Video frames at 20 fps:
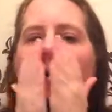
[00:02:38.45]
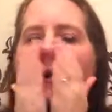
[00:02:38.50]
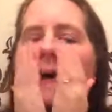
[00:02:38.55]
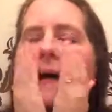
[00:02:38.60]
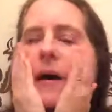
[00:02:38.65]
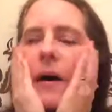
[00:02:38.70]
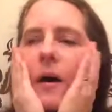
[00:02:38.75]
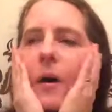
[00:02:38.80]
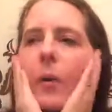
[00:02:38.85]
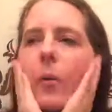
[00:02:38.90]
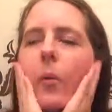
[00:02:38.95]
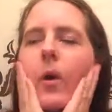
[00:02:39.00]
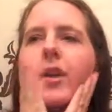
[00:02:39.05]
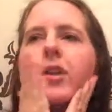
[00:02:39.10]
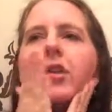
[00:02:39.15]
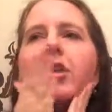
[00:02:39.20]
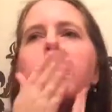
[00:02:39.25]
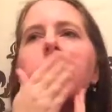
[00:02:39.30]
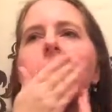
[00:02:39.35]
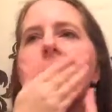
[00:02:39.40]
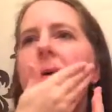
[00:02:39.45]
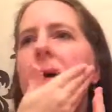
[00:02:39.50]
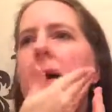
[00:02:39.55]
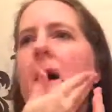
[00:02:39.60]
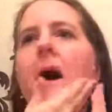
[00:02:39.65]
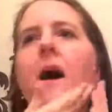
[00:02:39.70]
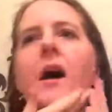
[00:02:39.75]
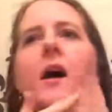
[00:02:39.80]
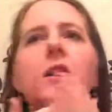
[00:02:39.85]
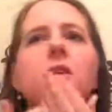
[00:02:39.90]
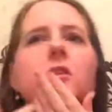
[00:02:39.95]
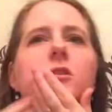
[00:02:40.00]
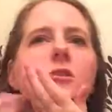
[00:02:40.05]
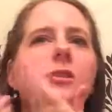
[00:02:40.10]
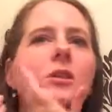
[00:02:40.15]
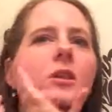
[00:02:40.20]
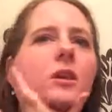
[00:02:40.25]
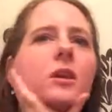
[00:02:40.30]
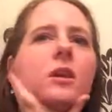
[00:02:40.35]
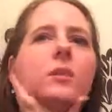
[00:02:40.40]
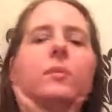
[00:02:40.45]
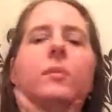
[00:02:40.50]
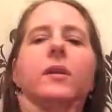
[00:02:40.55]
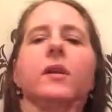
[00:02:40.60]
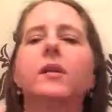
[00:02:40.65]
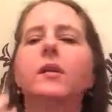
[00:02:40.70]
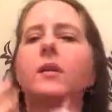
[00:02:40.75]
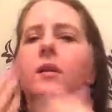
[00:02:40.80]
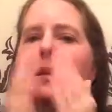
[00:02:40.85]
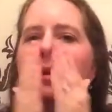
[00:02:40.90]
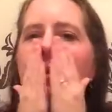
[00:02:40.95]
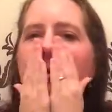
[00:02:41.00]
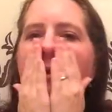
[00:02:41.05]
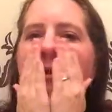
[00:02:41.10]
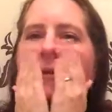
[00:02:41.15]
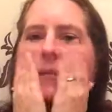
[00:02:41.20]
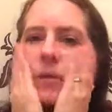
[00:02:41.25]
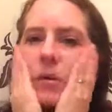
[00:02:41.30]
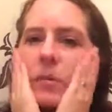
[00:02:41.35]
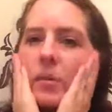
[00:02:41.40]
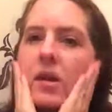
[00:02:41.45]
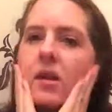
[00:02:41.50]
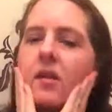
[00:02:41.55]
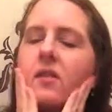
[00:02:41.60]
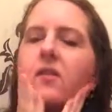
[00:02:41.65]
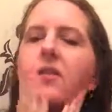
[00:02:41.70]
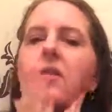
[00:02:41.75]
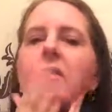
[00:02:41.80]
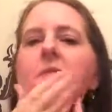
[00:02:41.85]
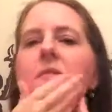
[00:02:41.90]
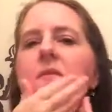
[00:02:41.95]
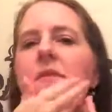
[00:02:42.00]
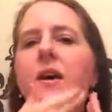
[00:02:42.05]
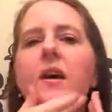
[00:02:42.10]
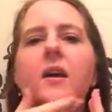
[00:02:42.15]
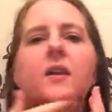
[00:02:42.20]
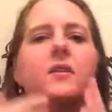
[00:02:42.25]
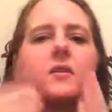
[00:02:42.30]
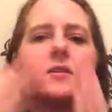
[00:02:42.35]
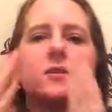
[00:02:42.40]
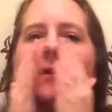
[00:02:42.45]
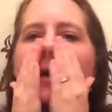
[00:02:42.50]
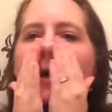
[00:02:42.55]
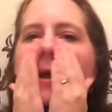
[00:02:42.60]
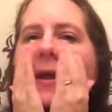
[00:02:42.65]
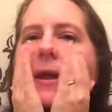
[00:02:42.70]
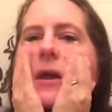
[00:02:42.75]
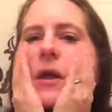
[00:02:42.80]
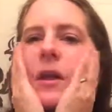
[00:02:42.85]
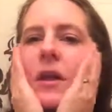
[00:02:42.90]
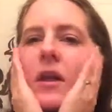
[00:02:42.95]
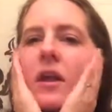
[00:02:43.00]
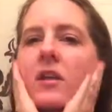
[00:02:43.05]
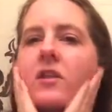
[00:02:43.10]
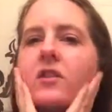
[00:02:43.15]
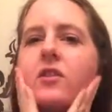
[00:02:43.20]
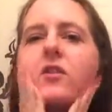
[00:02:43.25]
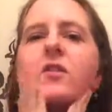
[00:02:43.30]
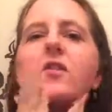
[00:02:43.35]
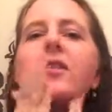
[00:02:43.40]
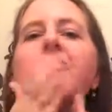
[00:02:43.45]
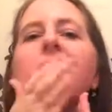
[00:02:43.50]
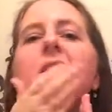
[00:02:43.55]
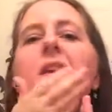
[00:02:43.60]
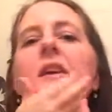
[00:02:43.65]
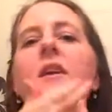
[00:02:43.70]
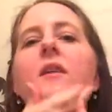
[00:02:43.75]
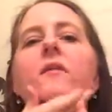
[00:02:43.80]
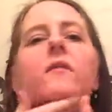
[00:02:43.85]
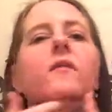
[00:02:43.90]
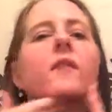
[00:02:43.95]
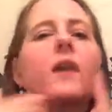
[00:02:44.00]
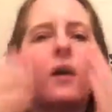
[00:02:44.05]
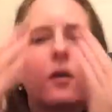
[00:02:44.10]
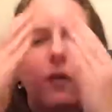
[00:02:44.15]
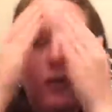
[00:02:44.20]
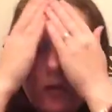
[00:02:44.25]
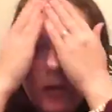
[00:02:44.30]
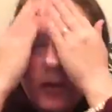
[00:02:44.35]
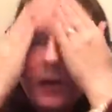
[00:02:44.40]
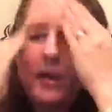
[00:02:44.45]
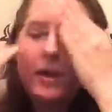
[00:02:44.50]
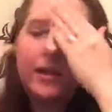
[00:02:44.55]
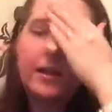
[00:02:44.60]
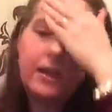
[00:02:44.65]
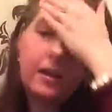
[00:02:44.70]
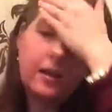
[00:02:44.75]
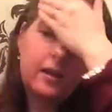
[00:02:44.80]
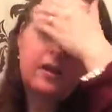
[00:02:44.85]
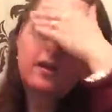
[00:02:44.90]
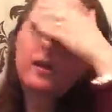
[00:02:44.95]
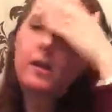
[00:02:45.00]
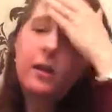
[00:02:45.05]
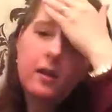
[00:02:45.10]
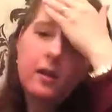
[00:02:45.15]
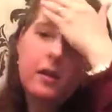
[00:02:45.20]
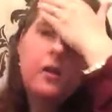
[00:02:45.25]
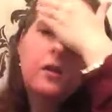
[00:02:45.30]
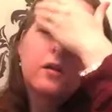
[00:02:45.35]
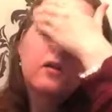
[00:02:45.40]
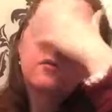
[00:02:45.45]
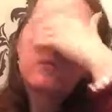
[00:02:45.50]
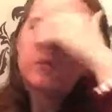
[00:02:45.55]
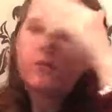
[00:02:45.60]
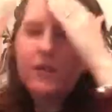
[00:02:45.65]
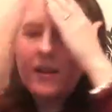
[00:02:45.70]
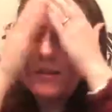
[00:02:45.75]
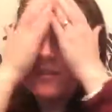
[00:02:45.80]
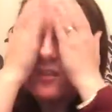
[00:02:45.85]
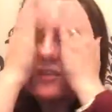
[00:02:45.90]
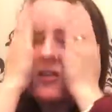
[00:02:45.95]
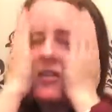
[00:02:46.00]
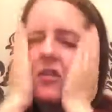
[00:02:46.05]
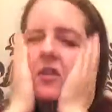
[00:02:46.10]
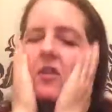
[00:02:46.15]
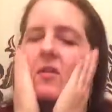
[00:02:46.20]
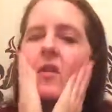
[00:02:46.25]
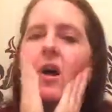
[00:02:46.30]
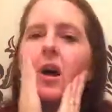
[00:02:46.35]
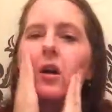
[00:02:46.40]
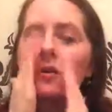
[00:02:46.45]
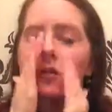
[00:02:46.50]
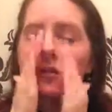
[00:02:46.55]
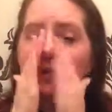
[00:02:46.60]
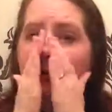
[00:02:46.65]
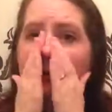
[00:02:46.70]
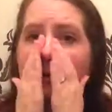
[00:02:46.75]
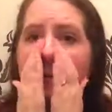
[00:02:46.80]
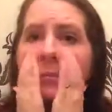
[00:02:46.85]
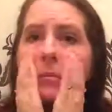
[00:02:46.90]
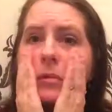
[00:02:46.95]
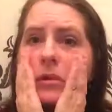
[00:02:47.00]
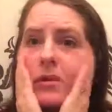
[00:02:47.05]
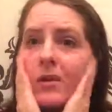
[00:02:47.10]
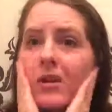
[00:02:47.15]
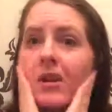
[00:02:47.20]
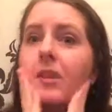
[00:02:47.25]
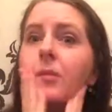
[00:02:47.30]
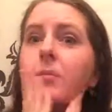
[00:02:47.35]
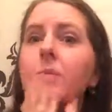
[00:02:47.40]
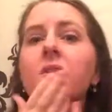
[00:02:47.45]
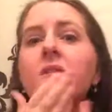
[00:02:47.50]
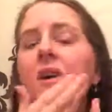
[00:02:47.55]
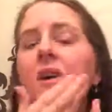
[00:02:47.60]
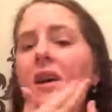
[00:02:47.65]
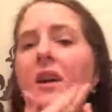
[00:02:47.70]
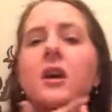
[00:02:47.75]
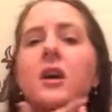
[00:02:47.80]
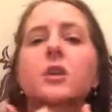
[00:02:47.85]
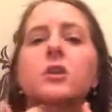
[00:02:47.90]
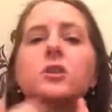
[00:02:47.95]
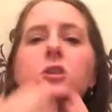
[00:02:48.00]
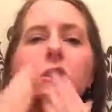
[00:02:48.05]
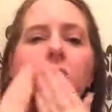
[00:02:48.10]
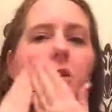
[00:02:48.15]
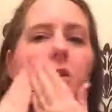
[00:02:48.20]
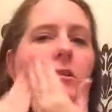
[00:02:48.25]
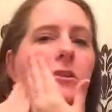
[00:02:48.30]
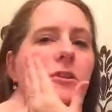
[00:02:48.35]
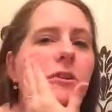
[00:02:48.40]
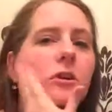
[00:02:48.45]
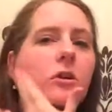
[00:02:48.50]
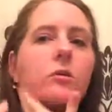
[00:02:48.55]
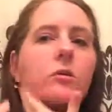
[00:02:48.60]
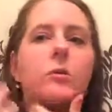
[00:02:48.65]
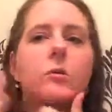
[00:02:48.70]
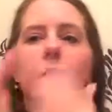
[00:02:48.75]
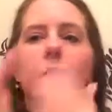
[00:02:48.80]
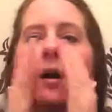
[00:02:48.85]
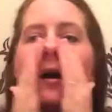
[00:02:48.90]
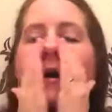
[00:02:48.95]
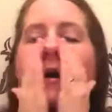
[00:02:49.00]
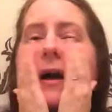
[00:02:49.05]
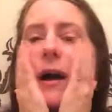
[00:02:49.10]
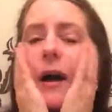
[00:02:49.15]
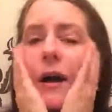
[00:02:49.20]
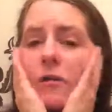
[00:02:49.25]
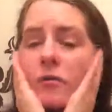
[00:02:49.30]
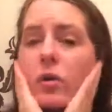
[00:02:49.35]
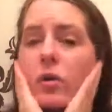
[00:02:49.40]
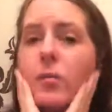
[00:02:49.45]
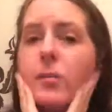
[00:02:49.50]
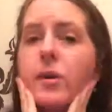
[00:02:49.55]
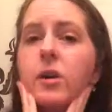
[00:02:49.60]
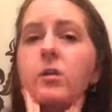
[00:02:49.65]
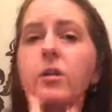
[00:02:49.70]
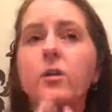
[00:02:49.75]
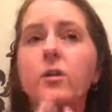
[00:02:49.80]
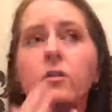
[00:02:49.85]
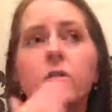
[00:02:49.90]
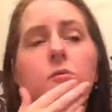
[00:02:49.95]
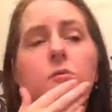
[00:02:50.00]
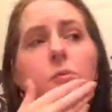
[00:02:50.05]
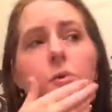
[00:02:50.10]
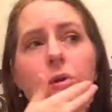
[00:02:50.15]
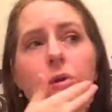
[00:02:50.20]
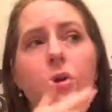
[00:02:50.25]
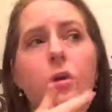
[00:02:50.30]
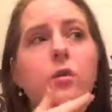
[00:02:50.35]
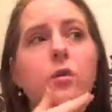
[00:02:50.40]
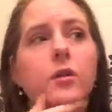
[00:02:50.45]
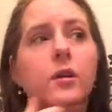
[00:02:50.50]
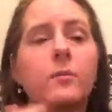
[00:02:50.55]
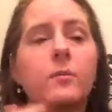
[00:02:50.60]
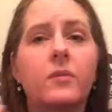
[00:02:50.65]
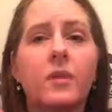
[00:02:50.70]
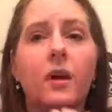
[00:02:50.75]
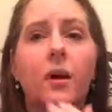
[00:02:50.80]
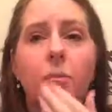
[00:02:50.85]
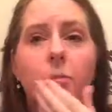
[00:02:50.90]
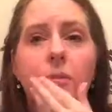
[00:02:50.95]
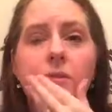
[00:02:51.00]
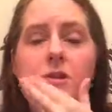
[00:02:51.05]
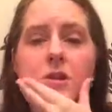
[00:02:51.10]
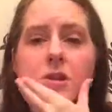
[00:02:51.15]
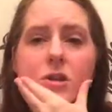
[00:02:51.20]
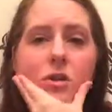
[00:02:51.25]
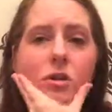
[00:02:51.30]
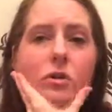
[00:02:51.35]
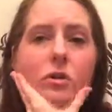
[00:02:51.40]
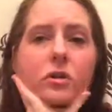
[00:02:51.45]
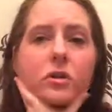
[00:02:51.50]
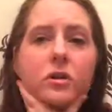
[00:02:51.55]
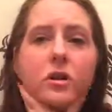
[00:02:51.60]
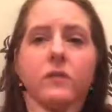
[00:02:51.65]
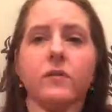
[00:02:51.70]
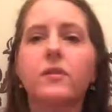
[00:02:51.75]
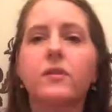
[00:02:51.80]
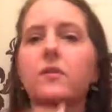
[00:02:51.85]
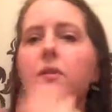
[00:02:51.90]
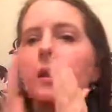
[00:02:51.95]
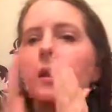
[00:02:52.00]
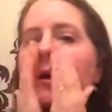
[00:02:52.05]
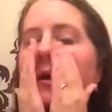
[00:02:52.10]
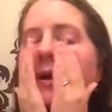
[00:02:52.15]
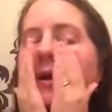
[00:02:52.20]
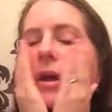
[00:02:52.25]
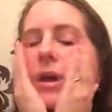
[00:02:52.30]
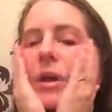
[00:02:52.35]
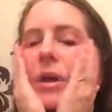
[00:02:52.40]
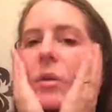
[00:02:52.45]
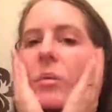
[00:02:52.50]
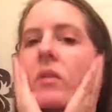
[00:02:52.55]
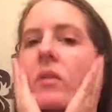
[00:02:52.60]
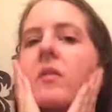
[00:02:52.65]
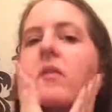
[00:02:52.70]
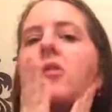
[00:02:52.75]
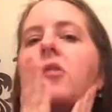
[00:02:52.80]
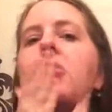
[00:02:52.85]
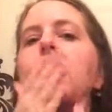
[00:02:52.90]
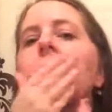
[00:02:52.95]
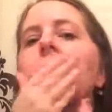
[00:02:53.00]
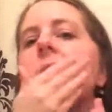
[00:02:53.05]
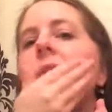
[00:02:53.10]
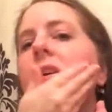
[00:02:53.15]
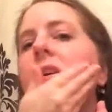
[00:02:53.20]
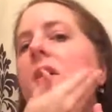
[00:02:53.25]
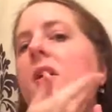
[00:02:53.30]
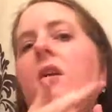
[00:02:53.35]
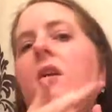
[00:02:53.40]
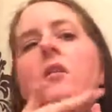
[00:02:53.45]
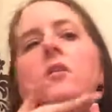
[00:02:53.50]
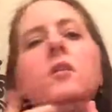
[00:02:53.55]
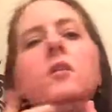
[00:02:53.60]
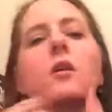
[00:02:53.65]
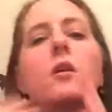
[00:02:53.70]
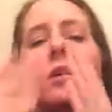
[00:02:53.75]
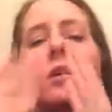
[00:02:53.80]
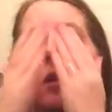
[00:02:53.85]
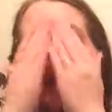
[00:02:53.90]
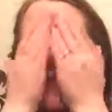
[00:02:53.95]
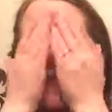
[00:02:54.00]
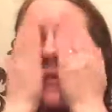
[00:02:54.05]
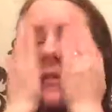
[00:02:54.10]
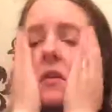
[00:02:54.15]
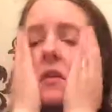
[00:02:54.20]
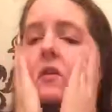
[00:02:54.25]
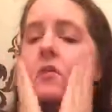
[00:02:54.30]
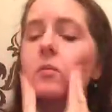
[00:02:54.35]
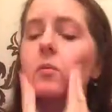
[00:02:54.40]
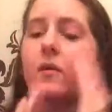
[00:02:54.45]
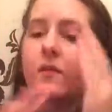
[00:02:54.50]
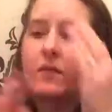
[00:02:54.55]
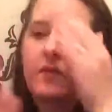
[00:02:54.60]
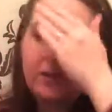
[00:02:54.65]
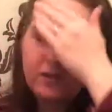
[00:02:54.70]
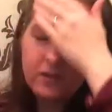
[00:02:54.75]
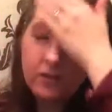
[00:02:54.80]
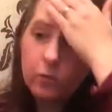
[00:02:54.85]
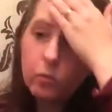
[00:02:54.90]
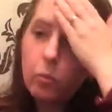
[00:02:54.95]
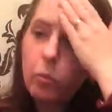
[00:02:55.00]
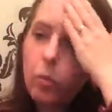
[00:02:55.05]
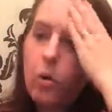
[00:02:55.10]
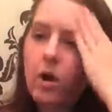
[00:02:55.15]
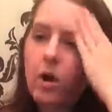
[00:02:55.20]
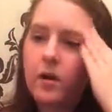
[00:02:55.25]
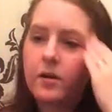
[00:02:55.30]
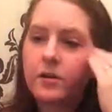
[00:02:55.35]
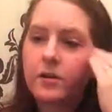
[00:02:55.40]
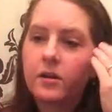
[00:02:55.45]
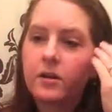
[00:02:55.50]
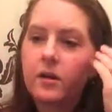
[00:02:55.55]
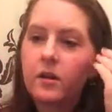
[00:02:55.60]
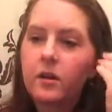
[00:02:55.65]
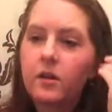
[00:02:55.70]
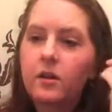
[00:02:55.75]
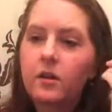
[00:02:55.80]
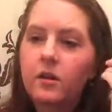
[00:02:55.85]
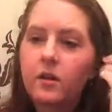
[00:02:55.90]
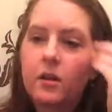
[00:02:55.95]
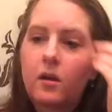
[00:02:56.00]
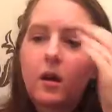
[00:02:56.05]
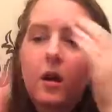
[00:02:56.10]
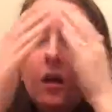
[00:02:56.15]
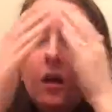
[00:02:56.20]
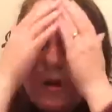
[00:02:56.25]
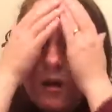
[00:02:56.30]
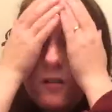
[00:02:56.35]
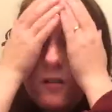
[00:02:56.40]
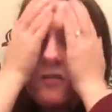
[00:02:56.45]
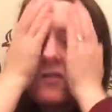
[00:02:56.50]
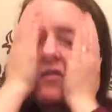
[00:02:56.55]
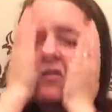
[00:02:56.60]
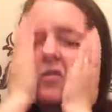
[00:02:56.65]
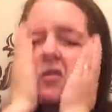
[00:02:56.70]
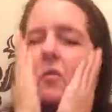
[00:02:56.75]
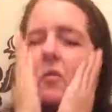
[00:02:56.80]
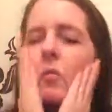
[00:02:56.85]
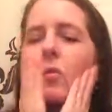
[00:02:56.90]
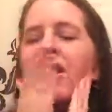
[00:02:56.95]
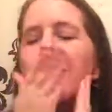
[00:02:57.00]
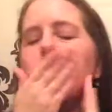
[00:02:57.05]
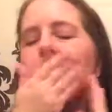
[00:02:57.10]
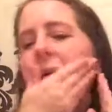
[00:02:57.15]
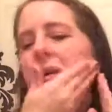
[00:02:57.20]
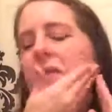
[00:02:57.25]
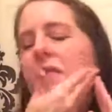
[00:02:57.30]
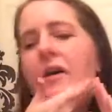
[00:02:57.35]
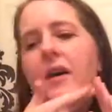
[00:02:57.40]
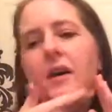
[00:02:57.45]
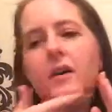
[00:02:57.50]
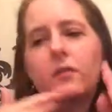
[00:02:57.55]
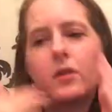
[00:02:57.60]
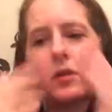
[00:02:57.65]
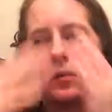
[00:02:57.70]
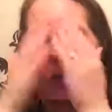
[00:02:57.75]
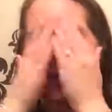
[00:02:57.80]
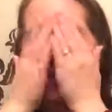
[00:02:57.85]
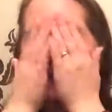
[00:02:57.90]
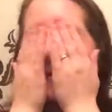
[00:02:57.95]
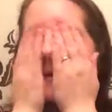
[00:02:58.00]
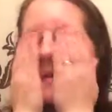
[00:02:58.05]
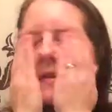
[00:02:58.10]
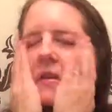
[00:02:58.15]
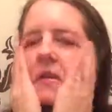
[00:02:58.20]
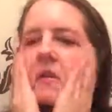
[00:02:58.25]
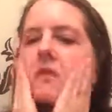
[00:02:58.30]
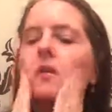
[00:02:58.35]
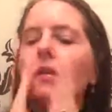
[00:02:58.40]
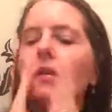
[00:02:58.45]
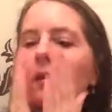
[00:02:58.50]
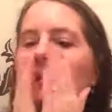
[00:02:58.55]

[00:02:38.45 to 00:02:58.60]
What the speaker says: When you actually blend it in and rub it into your face, it doesn't leave that oily residue that some creams can actually do. I have come across some creams that are pretty good, obviously, but this one is, I love this one. This is one of my favourite ones.